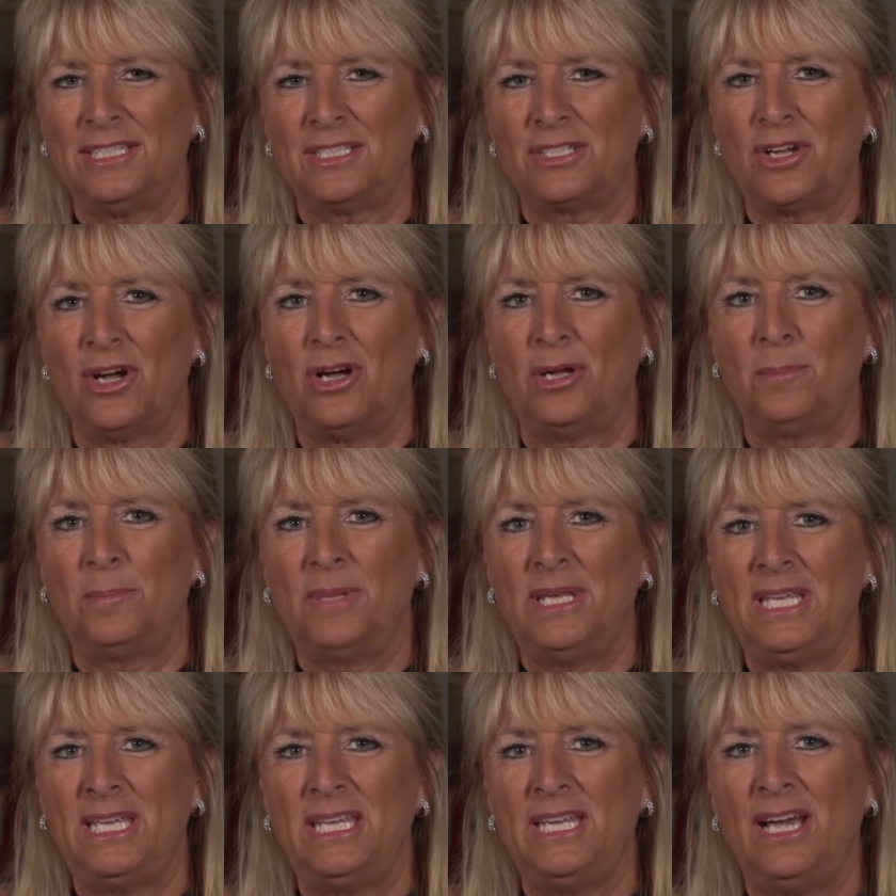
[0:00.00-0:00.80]
it's called
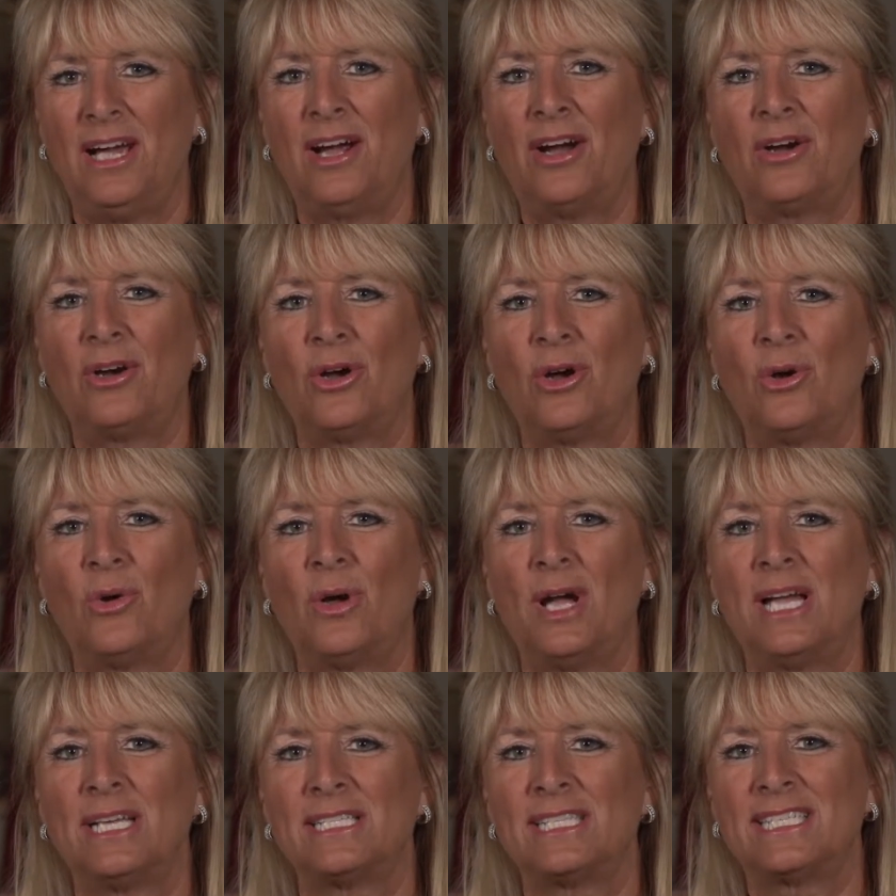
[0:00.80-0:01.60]

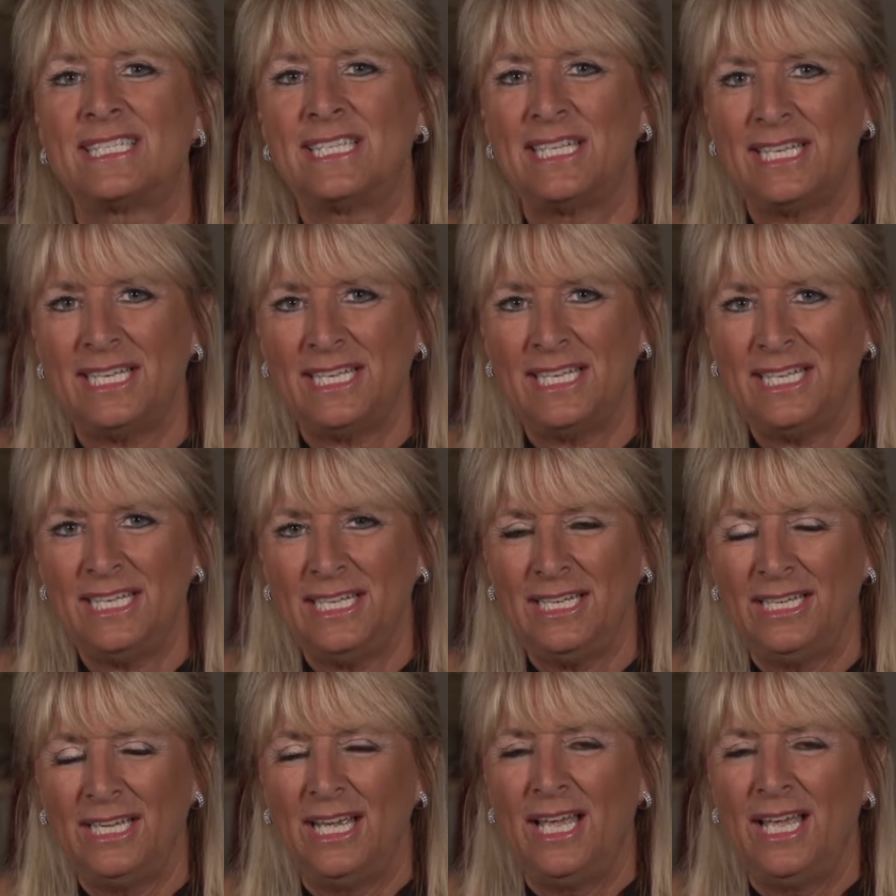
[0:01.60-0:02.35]
PROST.